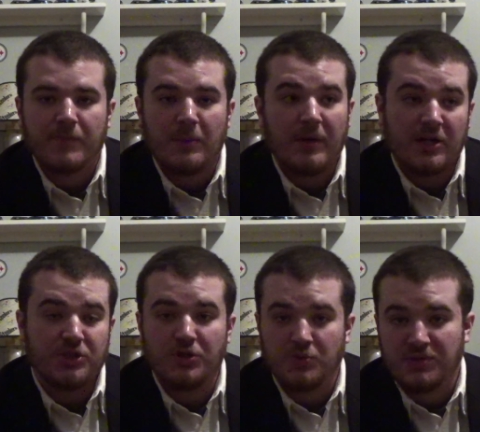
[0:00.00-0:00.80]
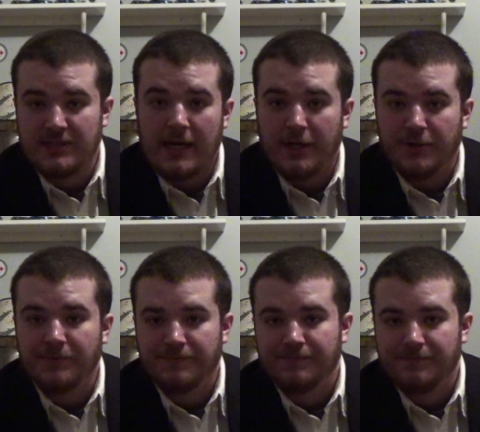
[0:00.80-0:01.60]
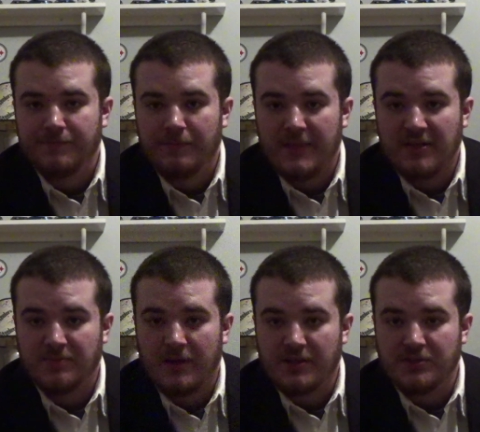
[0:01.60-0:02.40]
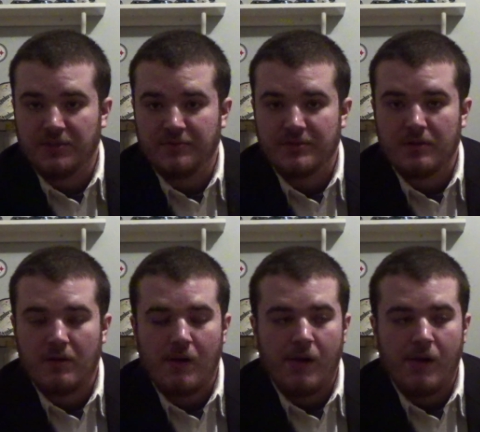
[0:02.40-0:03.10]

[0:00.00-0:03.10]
my excuse was tired. That was my excuse.